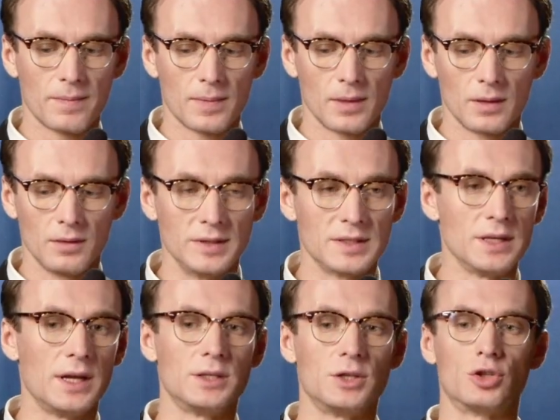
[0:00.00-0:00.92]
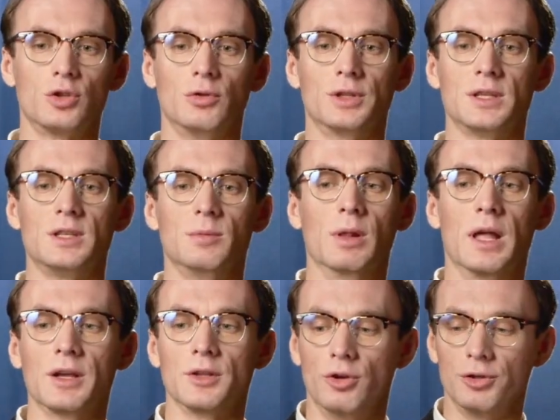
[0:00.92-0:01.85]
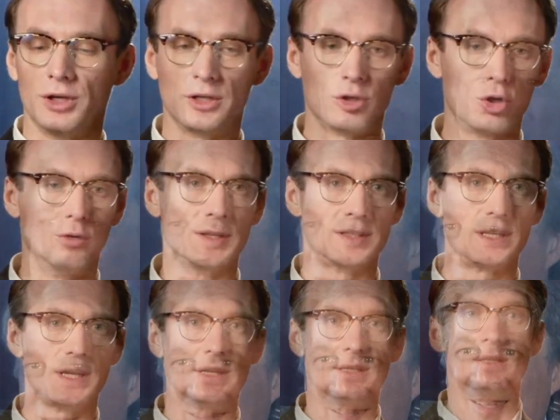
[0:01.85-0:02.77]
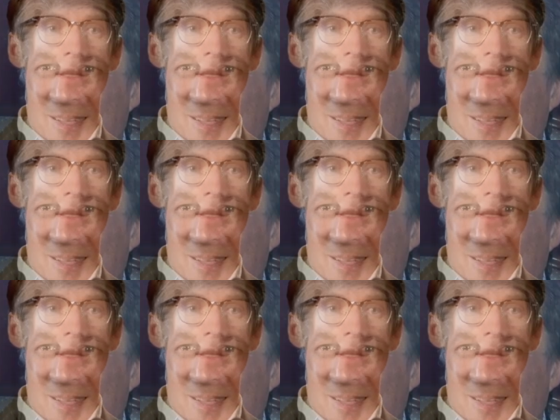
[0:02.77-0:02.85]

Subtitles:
Maybe I can change laws that give me